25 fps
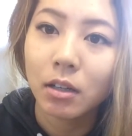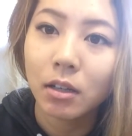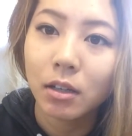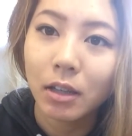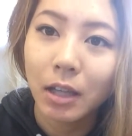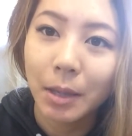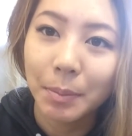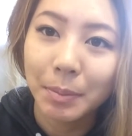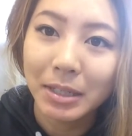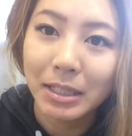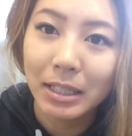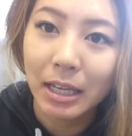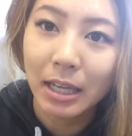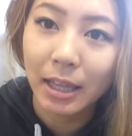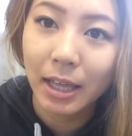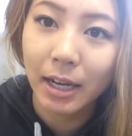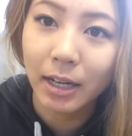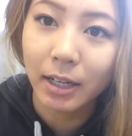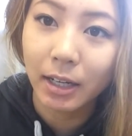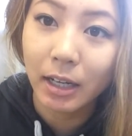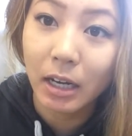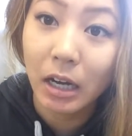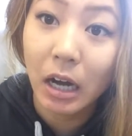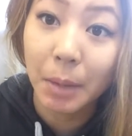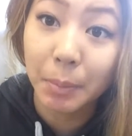Let me say that
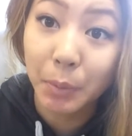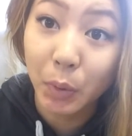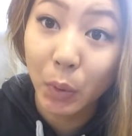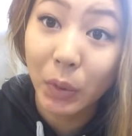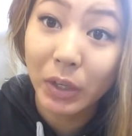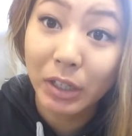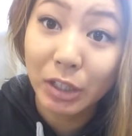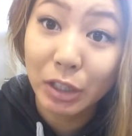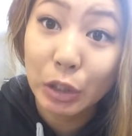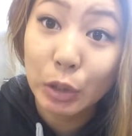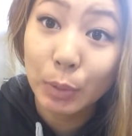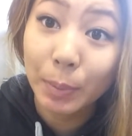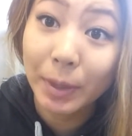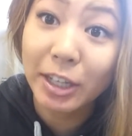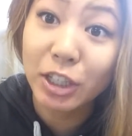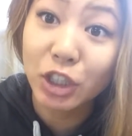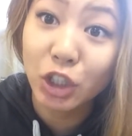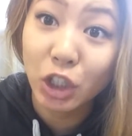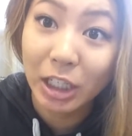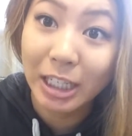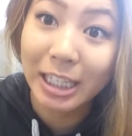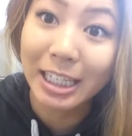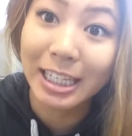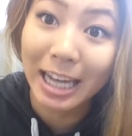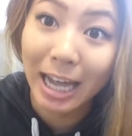again. I'm going to do my
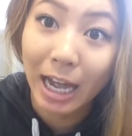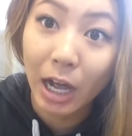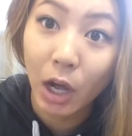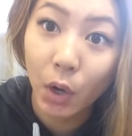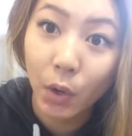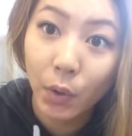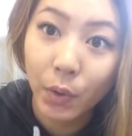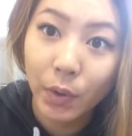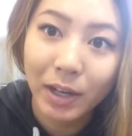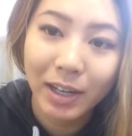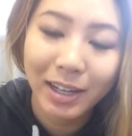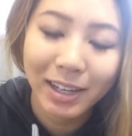chin now.